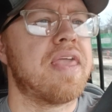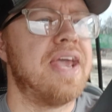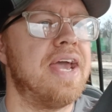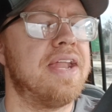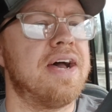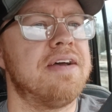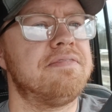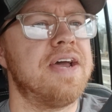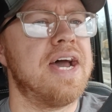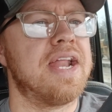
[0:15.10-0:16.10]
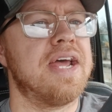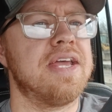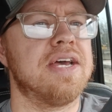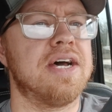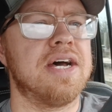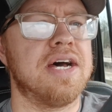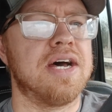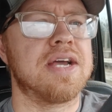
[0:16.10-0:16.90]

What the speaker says: and I've had a